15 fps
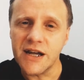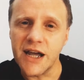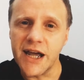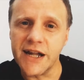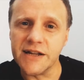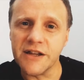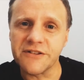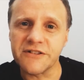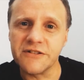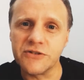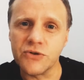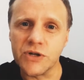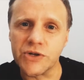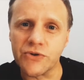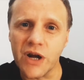and listen
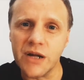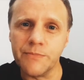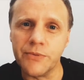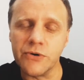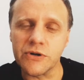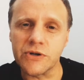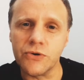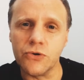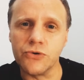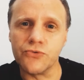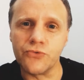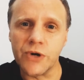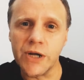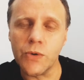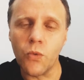to a great book called
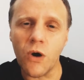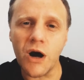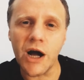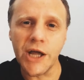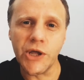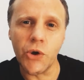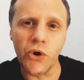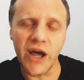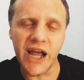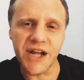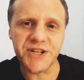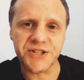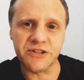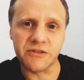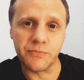Rewire Your
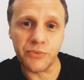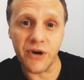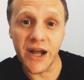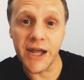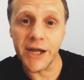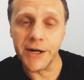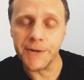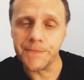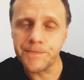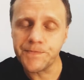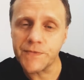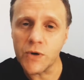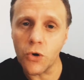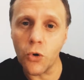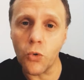Anxious Brain,
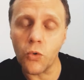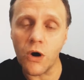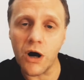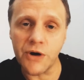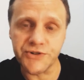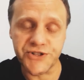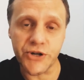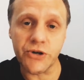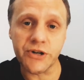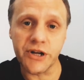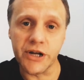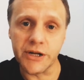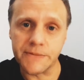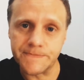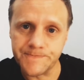all while
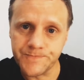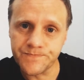jogging.